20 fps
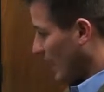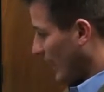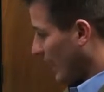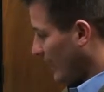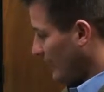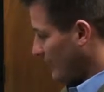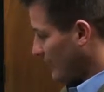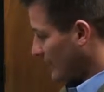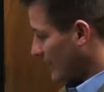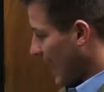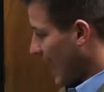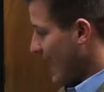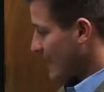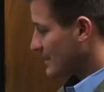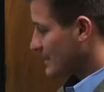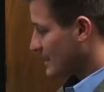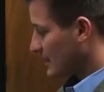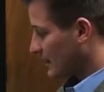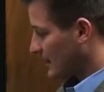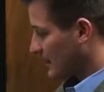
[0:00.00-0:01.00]
And
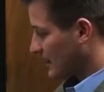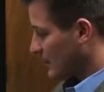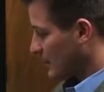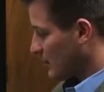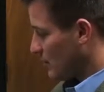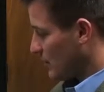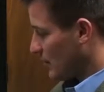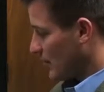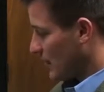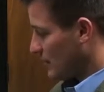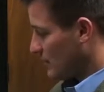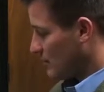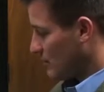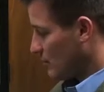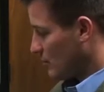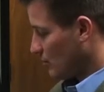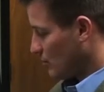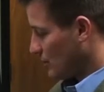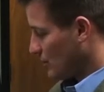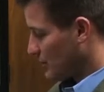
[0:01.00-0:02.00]
lastly,
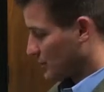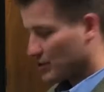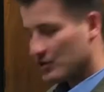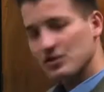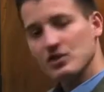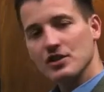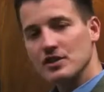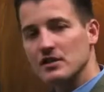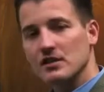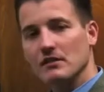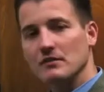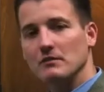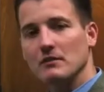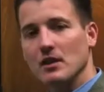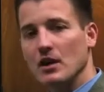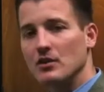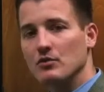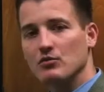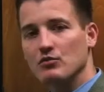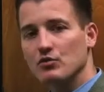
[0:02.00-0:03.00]
and this is just
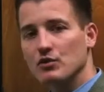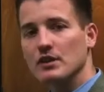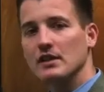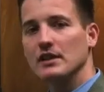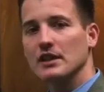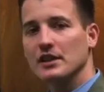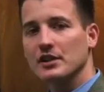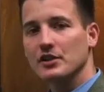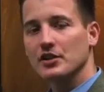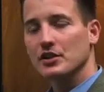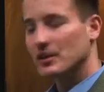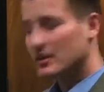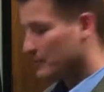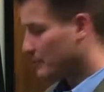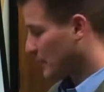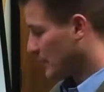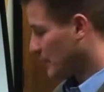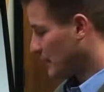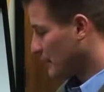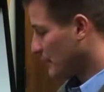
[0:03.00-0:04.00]
a really
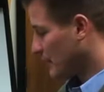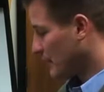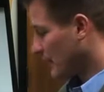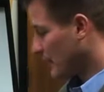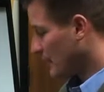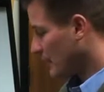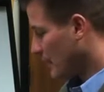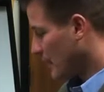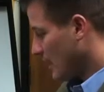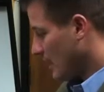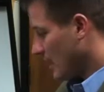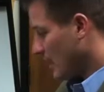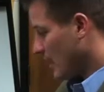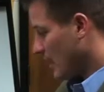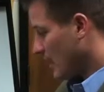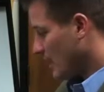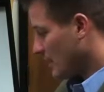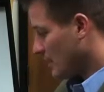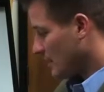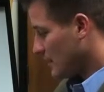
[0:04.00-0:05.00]
good benefit,
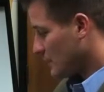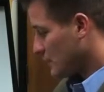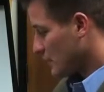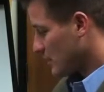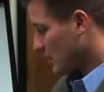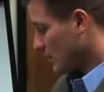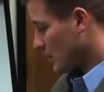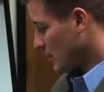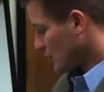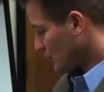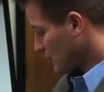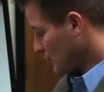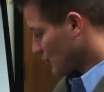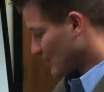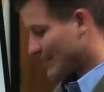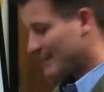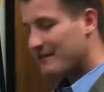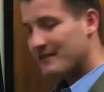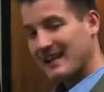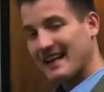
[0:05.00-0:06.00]
is you can also
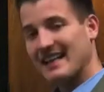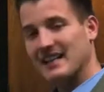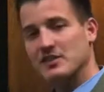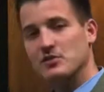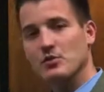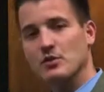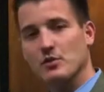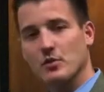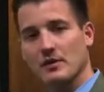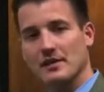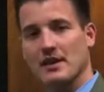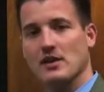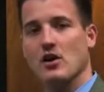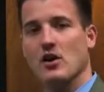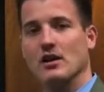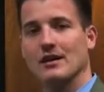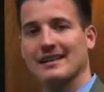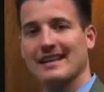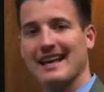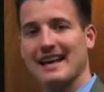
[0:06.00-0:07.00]
refinance with what they
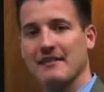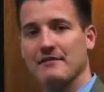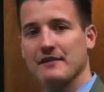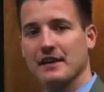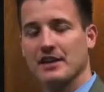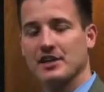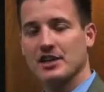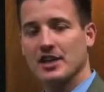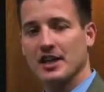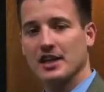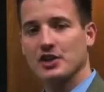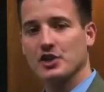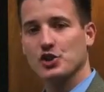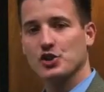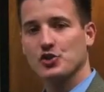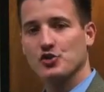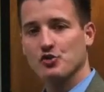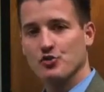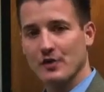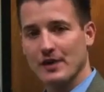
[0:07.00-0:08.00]
call an FHA
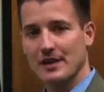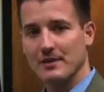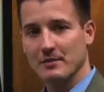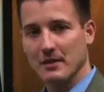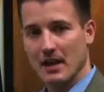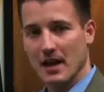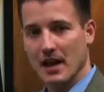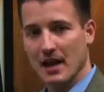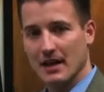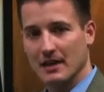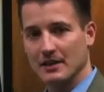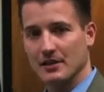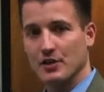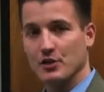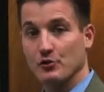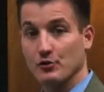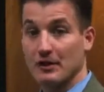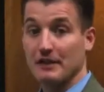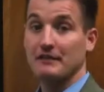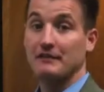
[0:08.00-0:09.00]
Streamline
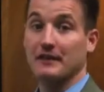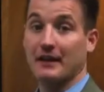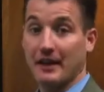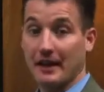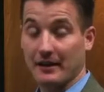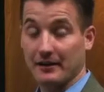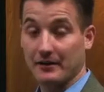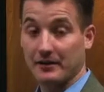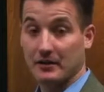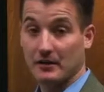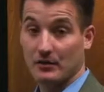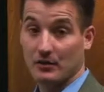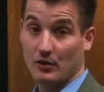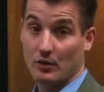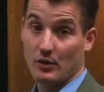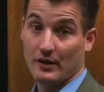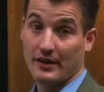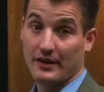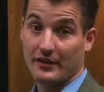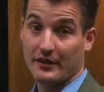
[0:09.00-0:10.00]
Refinance.
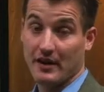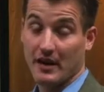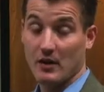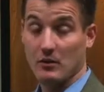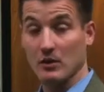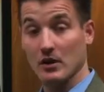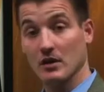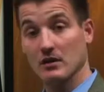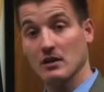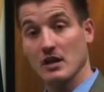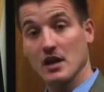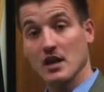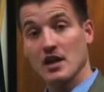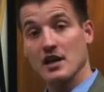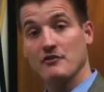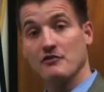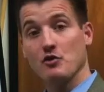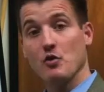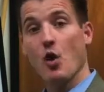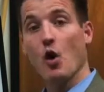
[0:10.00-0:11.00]
So what is that? Well,
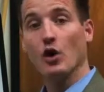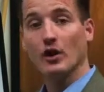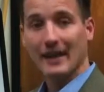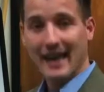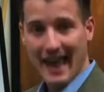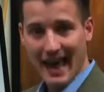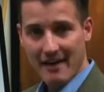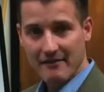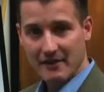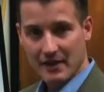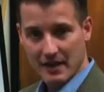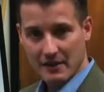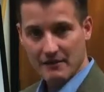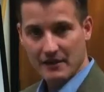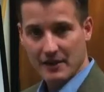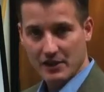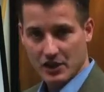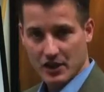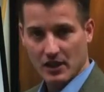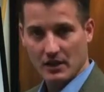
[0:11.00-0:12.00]
if you already have an
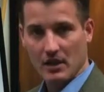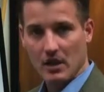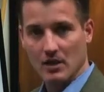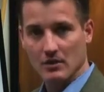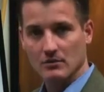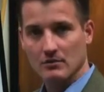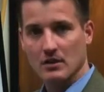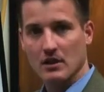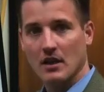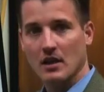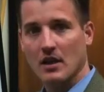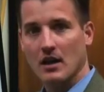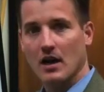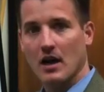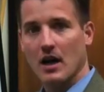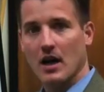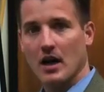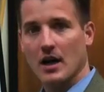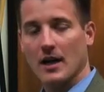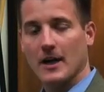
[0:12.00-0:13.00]
FHA
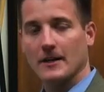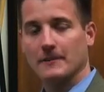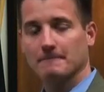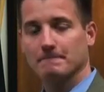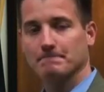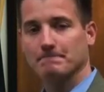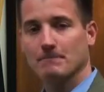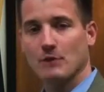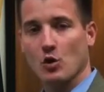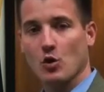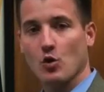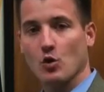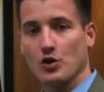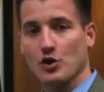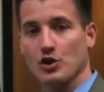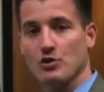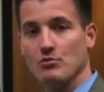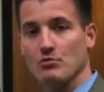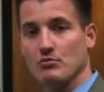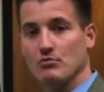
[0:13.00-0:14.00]
loan,
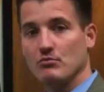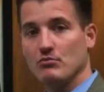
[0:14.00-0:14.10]
or you